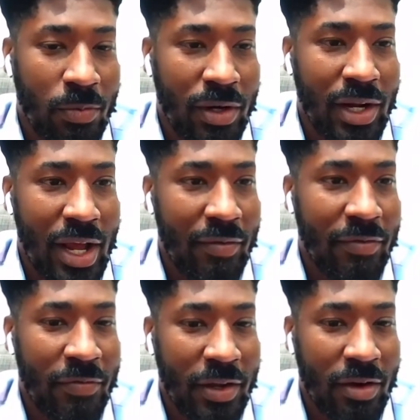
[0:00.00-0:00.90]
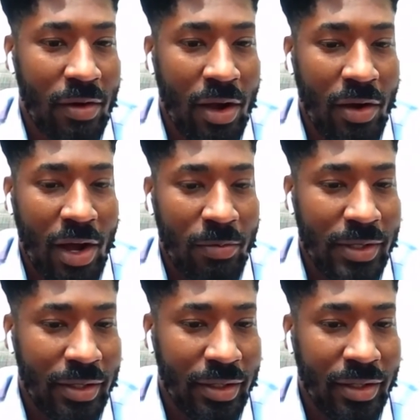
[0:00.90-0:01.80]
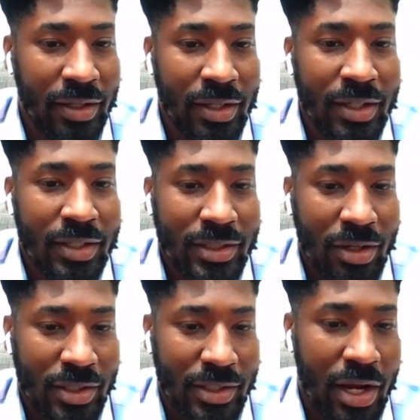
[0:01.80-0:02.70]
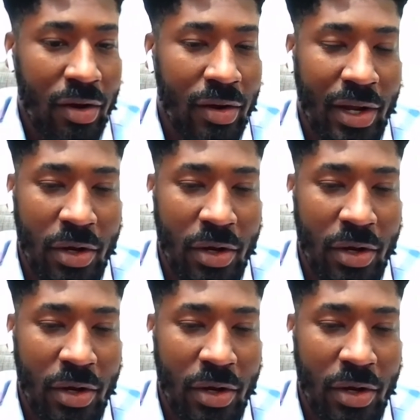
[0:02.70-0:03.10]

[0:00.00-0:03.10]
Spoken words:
we're going to have to figure out how we start securing.